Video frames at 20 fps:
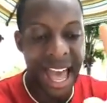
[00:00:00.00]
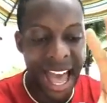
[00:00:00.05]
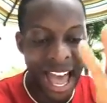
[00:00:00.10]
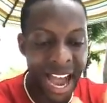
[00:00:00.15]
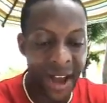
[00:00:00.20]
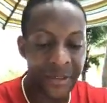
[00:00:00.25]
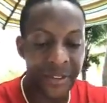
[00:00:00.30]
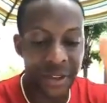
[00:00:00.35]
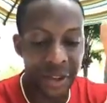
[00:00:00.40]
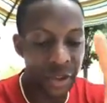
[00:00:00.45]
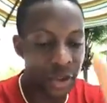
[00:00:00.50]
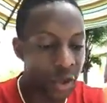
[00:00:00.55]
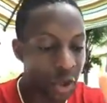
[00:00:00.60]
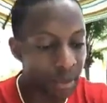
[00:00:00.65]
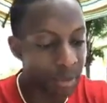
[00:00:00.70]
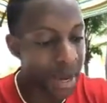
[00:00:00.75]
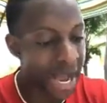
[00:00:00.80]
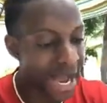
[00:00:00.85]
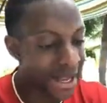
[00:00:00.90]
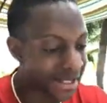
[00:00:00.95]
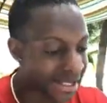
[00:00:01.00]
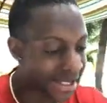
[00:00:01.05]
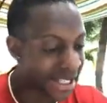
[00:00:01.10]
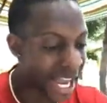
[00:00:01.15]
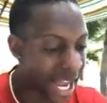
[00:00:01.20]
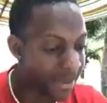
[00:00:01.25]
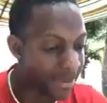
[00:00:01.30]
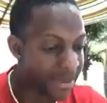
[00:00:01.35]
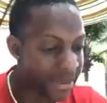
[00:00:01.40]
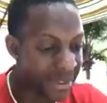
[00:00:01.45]
after your mind
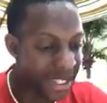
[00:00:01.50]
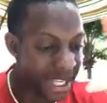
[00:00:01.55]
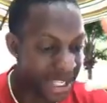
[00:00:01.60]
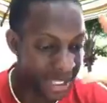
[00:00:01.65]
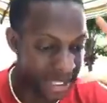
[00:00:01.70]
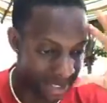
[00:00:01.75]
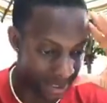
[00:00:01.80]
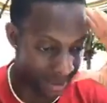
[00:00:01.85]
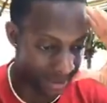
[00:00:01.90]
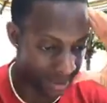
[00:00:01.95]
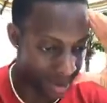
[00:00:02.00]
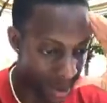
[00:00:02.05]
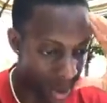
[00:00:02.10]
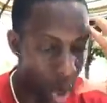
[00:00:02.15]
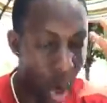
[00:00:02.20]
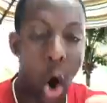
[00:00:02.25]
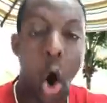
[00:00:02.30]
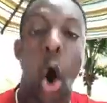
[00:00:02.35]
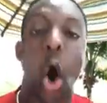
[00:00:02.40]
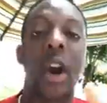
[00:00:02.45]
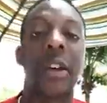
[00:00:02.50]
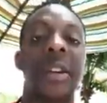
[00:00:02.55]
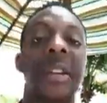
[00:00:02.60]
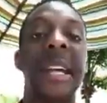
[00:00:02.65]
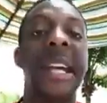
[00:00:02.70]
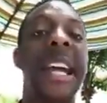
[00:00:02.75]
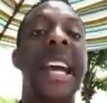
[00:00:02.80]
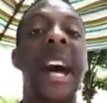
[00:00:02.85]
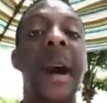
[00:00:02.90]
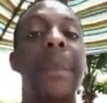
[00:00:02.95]
stops thinking, or
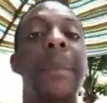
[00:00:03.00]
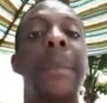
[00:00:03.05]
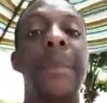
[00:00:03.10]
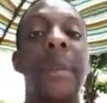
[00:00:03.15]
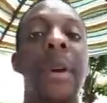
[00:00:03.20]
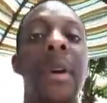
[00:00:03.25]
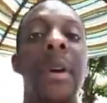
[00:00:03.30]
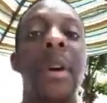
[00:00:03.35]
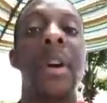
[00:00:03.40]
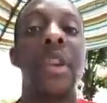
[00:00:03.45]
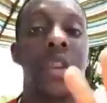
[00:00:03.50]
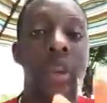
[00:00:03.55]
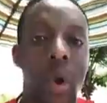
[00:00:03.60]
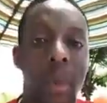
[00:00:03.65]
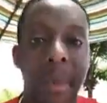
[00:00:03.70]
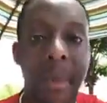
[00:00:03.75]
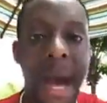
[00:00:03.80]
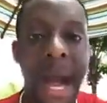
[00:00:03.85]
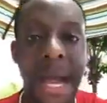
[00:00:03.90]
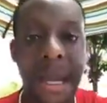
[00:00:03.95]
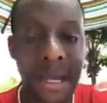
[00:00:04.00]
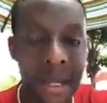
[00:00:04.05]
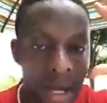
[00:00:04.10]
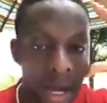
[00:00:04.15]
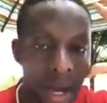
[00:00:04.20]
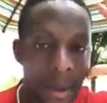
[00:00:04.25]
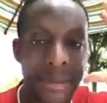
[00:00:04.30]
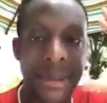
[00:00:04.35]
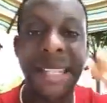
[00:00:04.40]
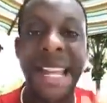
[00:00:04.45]
to help your mind
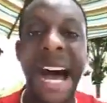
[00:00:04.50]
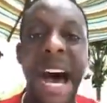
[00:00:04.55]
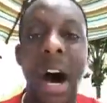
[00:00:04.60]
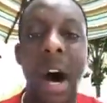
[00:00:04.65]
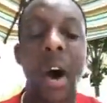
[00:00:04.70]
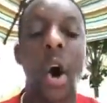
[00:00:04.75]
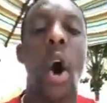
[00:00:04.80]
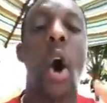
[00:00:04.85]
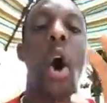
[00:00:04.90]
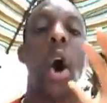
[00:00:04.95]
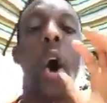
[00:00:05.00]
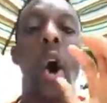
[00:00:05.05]
calm down,